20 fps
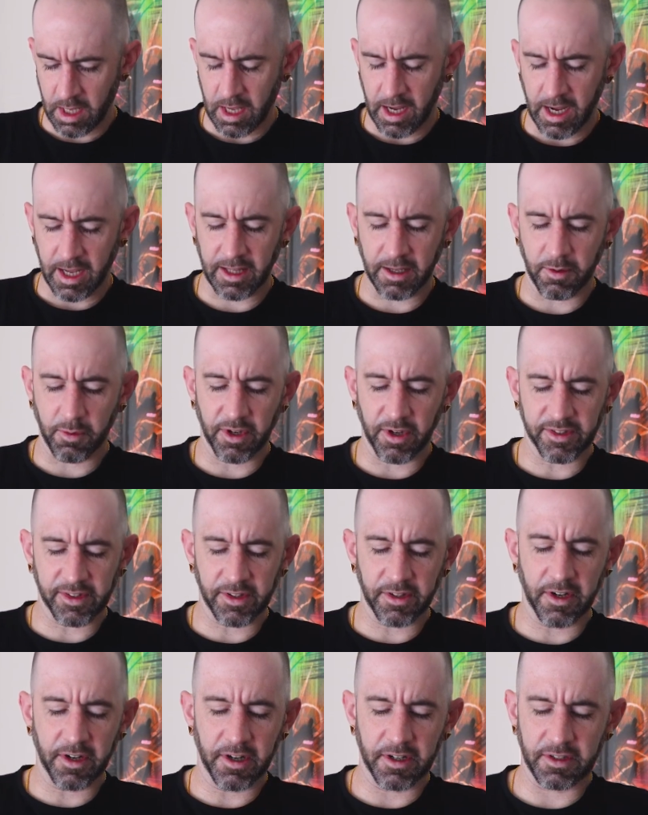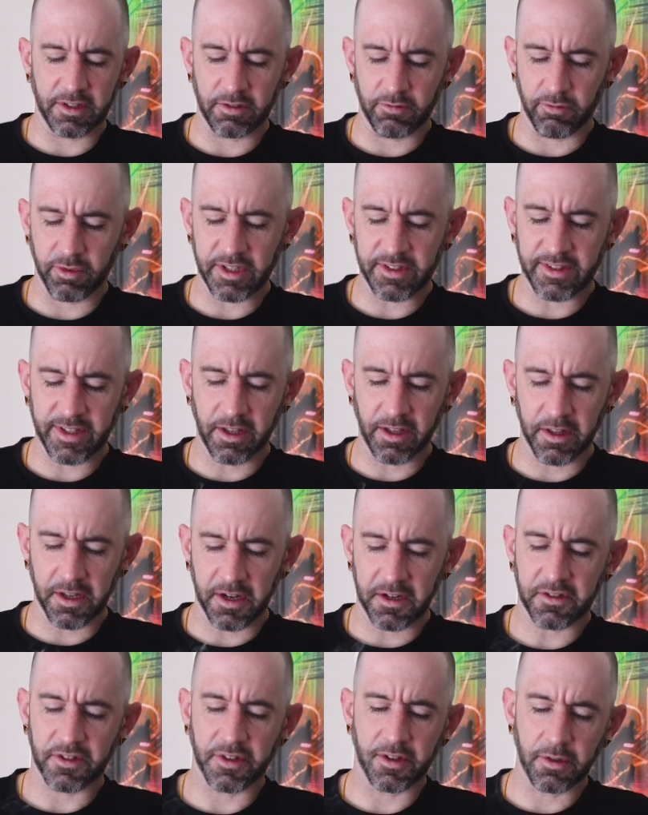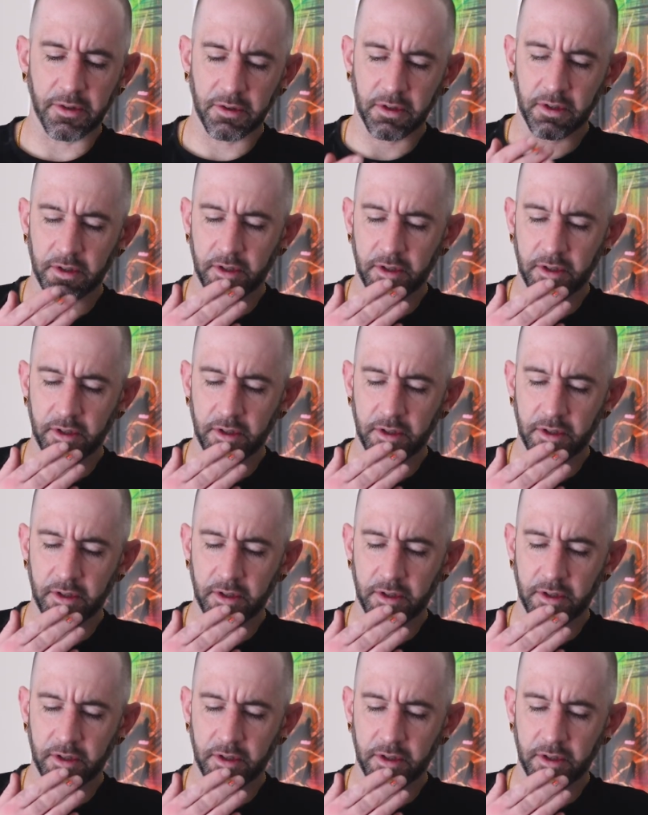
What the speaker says: And then wasn't there retail there too?